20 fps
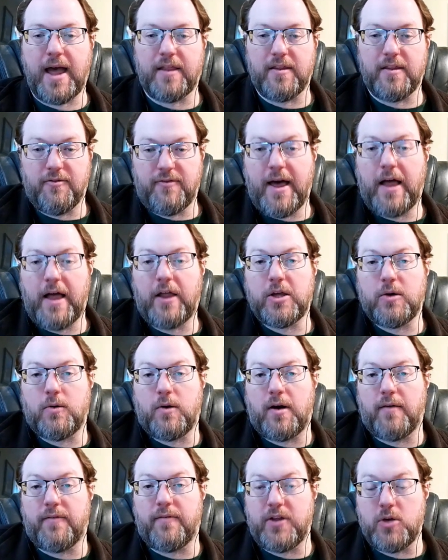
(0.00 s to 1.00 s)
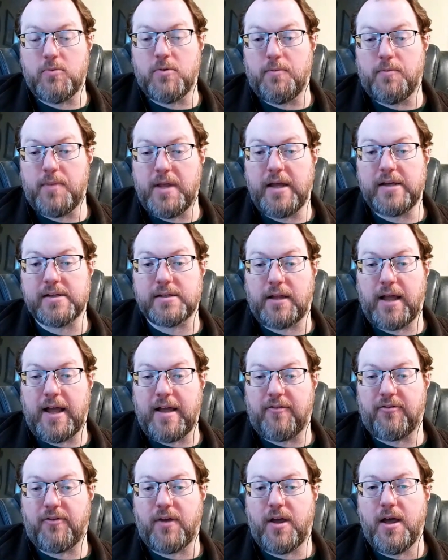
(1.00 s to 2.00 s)
and the value of the human being's
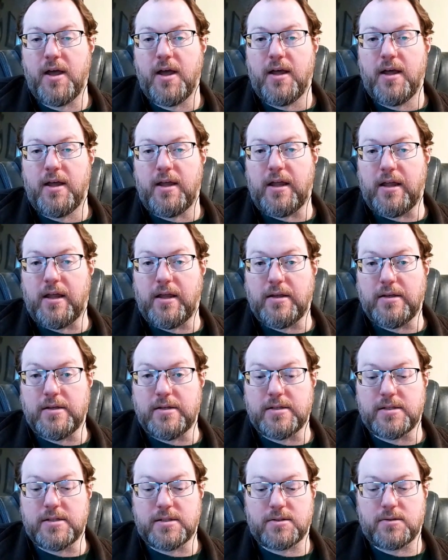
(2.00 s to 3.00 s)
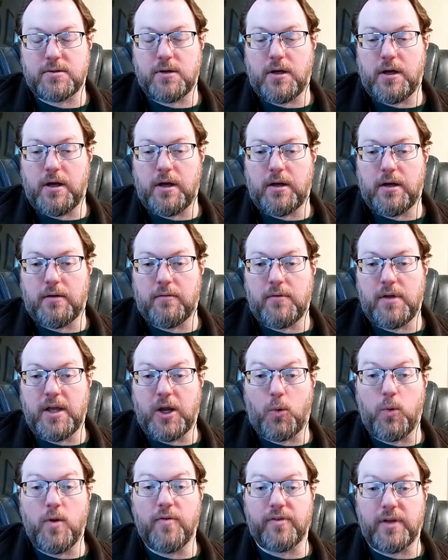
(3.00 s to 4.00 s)
life is
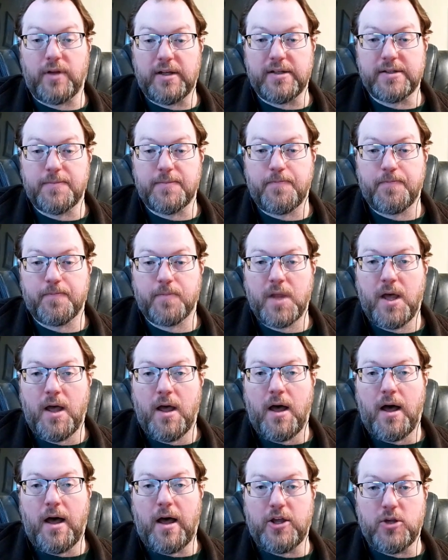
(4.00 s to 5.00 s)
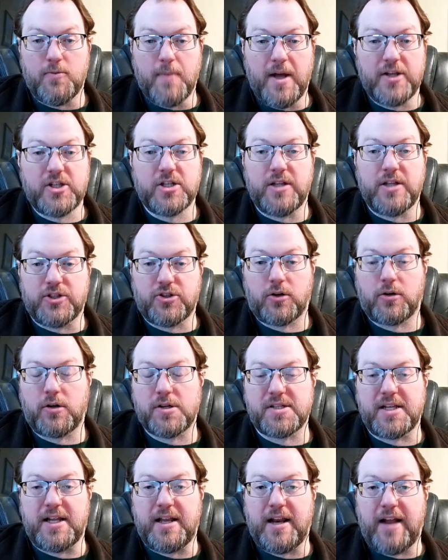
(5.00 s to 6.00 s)
equivalent. You mentioned the turtle
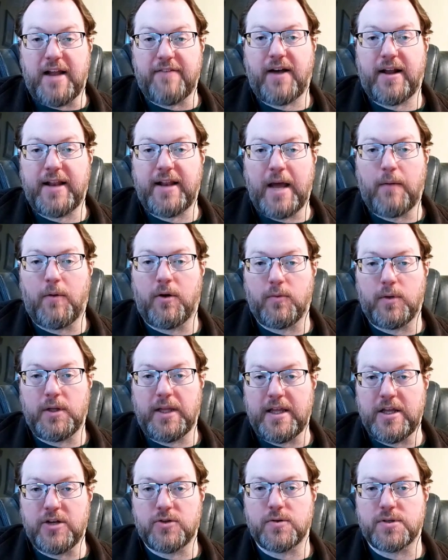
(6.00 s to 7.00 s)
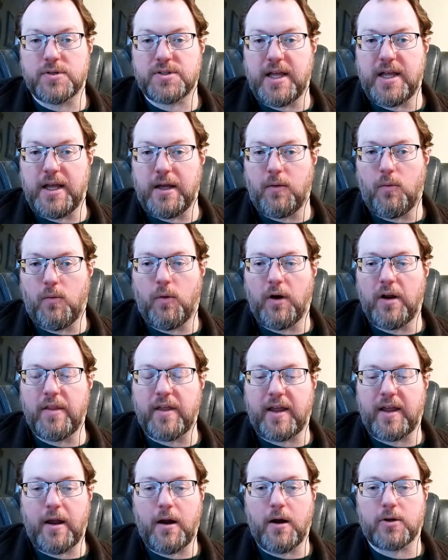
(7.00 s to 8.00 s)
scene, and I find that one really interesting. One of
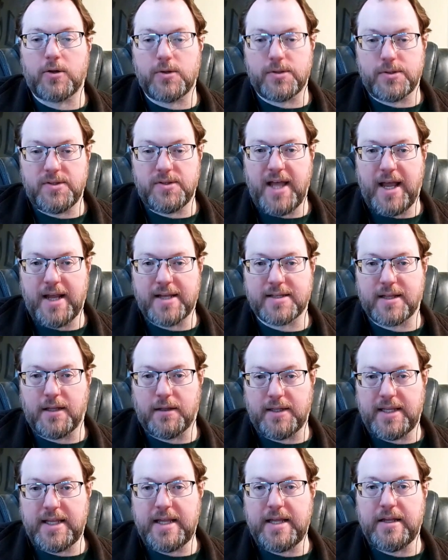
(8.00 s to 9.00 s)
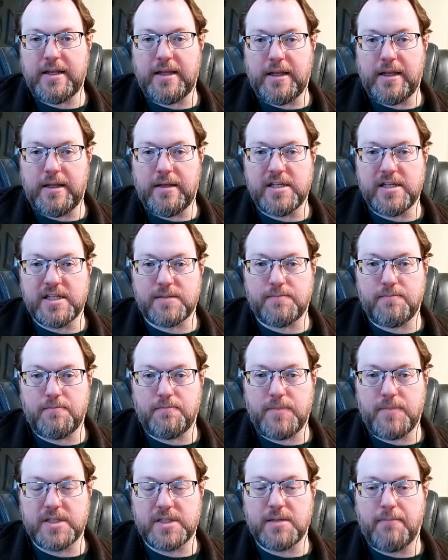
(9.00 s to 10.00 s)
the characters who takes the lead in
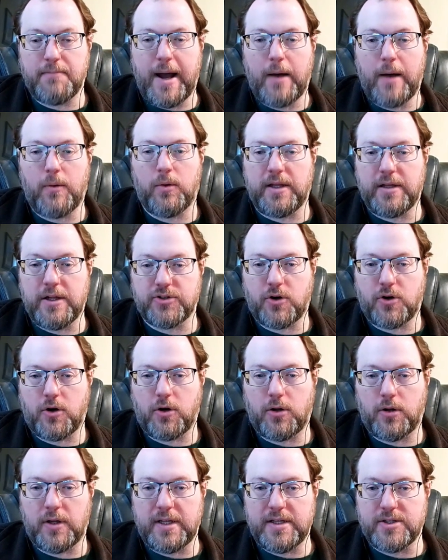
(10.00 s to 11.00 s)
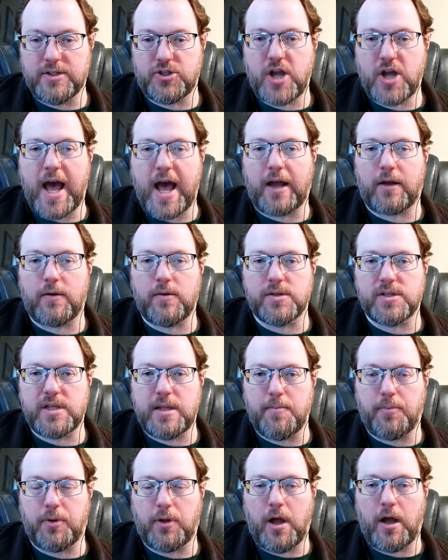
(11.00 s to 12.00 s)
disemboweling the turtle is Jack, who's
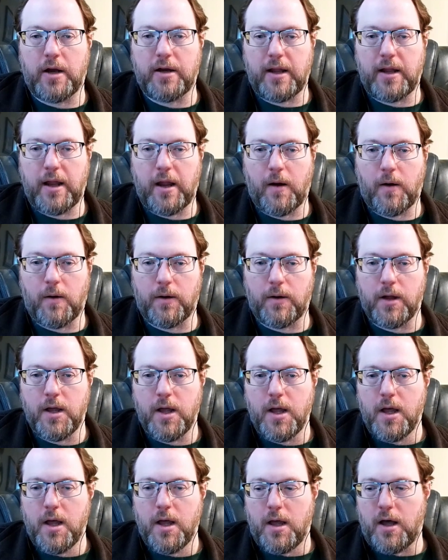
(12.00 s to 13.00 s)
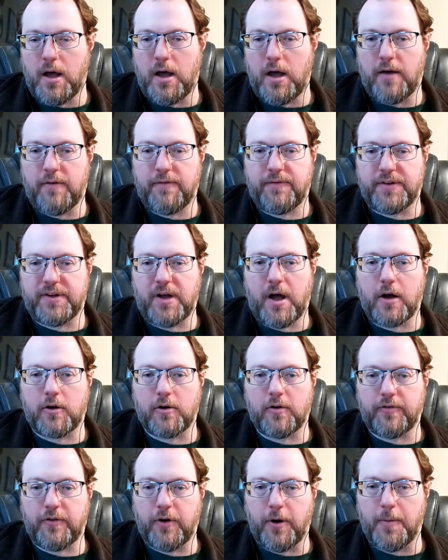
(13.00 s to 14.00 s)
the blonde-haired
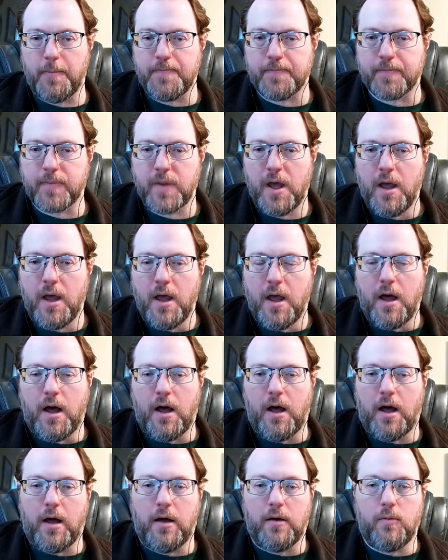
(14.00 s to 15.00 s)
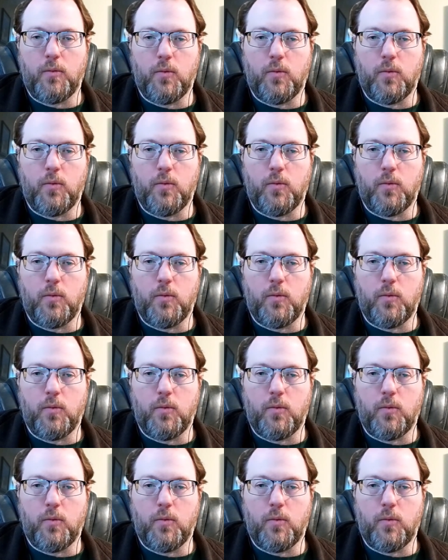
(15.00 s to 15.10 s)
photographer. Uh,